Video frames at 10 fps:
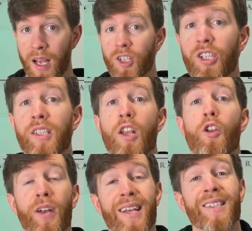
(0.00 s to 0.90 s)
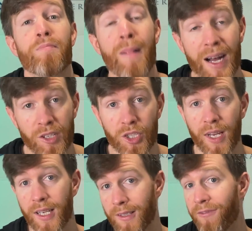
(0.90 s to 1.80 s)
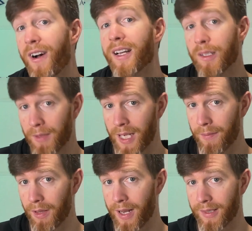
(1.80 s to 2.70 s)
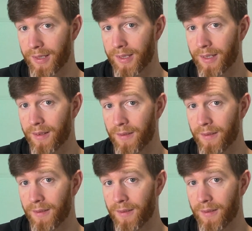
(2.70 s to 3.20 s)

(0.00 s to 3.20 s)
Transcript: just not as much as fast metabolizers.